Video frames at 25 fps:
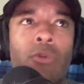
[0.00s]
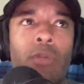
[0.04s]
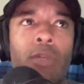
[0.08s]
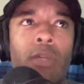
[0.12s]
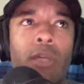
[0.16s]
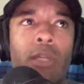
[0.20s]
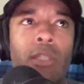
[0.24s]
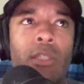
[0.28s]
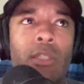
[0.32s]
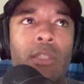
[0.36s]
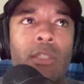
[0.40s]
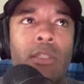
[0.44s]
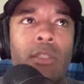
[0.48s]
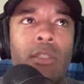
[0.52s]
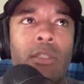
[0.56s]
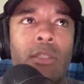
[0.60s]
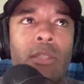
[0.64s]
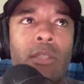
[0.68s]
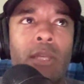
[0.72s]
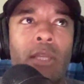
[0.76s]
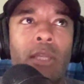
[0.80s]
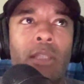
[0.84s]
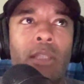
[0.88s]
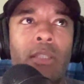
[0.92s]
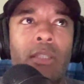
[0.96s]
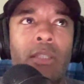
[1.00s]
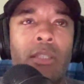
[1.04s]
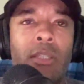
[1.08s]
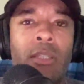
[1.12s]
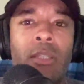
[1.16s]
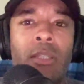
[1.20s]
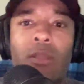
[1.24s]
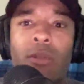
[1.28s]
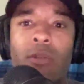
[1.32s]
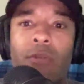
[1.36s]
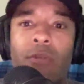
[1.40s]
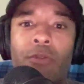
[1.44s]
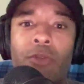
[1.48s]
catches that
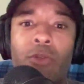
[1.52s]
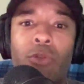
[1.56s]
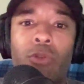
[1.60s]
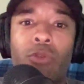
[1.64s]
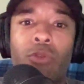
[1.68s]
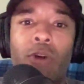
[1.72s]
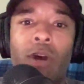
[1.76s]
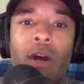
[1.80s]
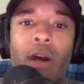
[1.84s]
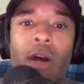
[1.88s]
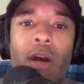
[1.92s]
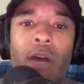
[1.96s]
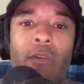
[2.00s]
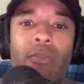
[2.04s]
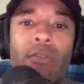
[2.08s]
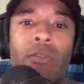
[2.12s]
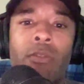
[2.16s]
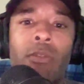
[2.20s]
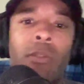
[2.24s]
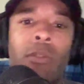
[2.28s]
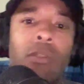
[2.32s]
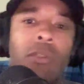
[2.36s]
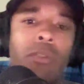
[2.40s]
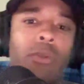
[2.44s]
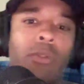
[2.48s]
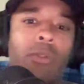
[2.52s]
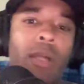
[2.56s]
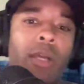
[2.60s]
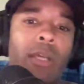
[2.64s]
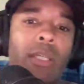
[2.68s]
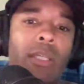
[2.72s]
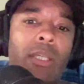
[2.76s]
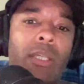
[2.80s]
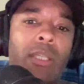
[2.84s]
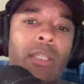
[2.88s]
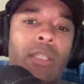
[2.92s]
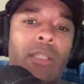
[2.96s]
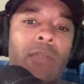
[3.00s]
extended a few drives. So like
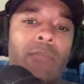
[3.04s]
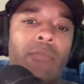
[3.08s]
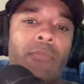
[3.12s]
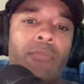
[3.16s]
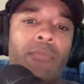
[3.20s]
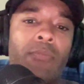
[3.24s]
he